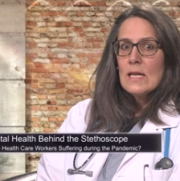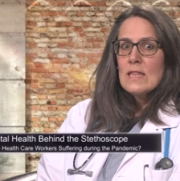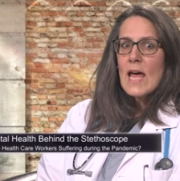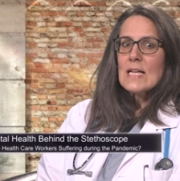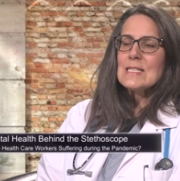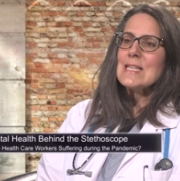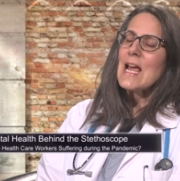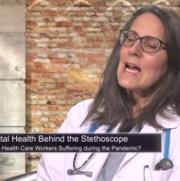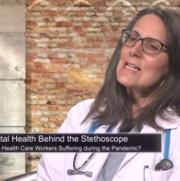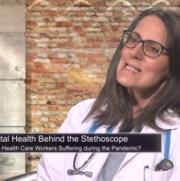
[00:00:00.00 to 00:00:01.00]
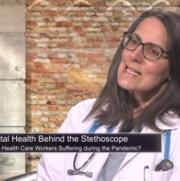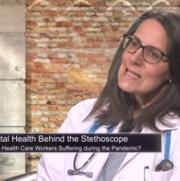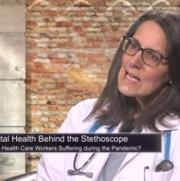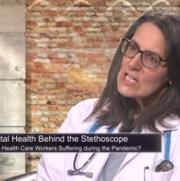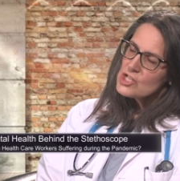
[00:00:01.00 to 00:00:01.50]
that's the
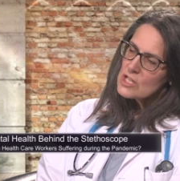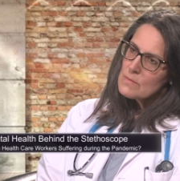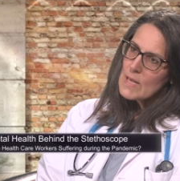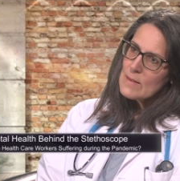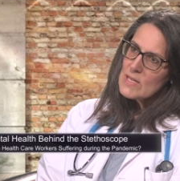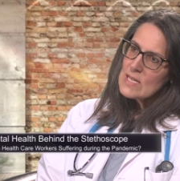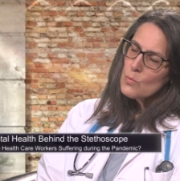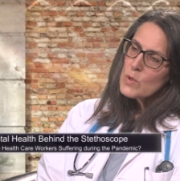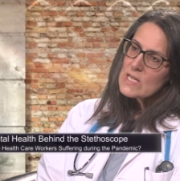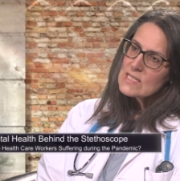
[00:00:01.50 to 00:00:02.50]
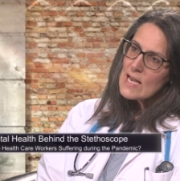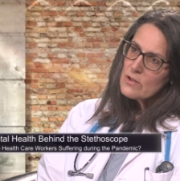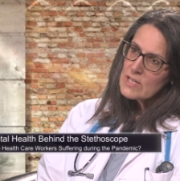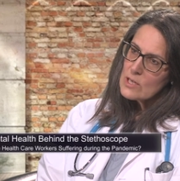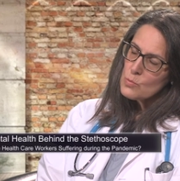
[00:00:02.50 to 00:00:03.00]
isolation maybe that we as
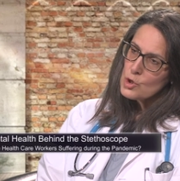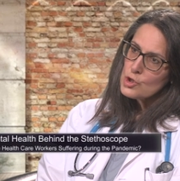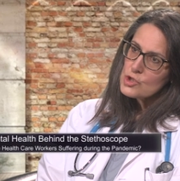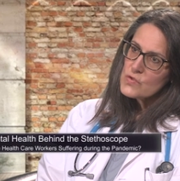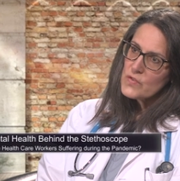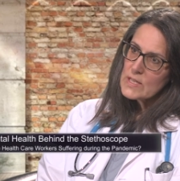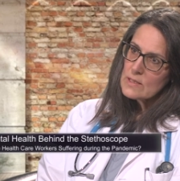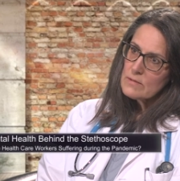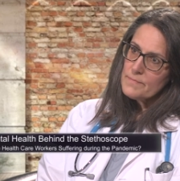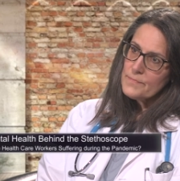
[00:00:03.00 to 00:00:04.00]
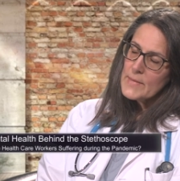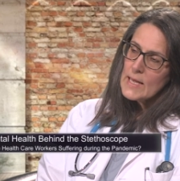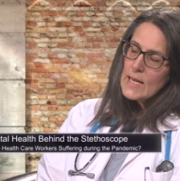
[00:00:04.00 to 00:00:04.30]
healthcare workers feel. Mm -hmm.